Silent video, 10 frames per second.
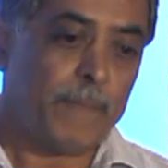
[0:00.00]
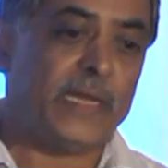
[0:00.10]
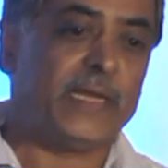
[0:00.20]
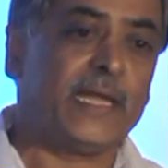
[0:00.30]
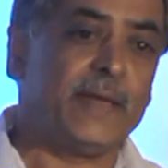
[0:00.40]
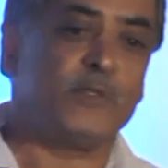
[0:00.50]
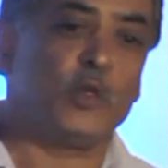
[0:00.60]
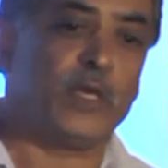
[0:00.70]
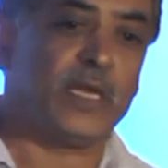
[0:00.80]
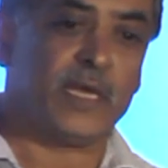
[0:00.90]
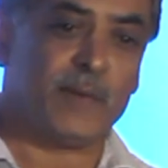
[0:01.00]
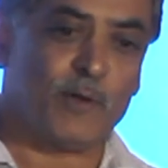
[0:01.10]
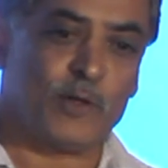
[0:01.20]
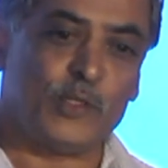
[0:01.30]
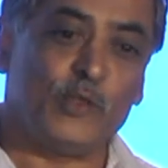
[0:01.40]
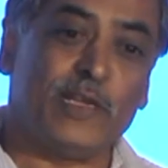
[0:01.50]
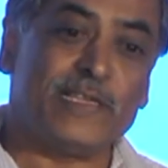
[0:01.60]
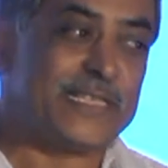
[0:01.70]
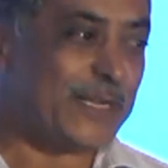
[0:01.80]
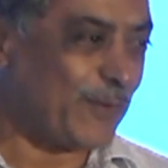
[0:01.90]
Many times you hear about
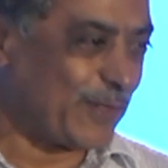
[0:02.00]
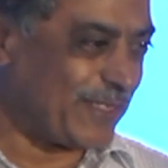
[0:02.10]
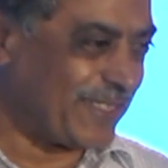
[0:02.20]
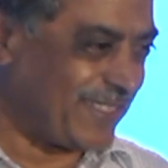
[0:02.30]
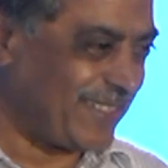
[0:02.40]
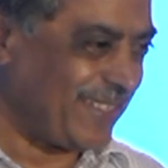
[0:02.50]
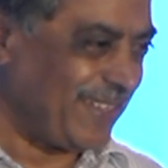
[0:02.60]
jewels in watches.